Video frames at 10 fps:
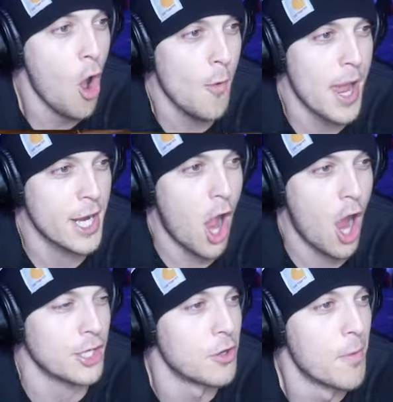Oh my
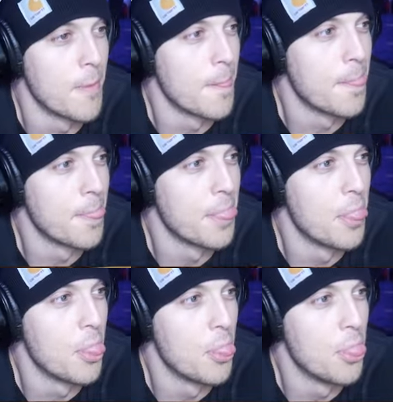god!
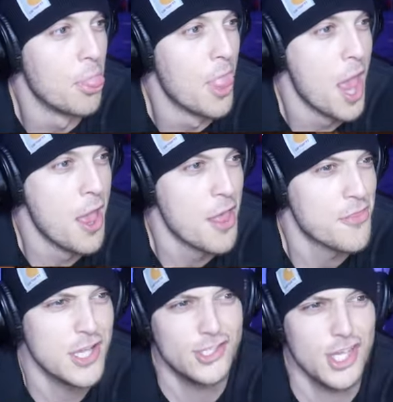Where can I get a
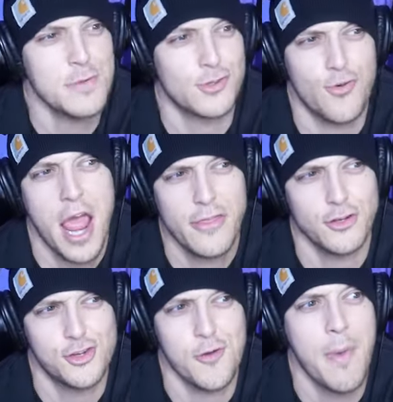parachute? This seems
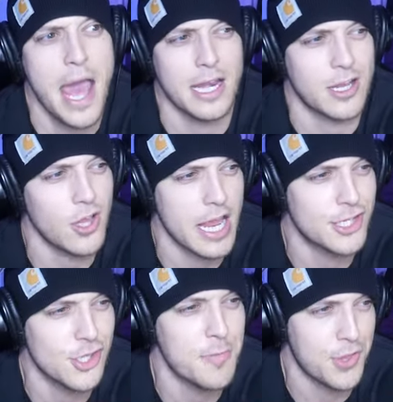rather traumatic, like
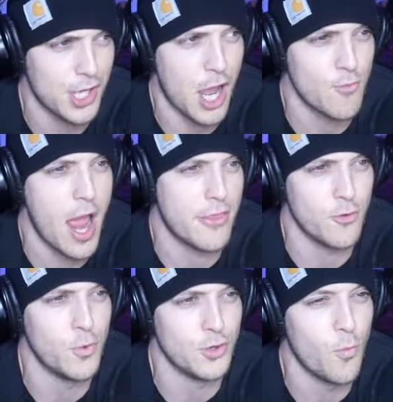something I
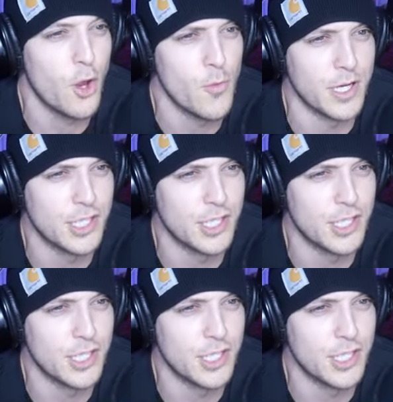rather wouldn't want to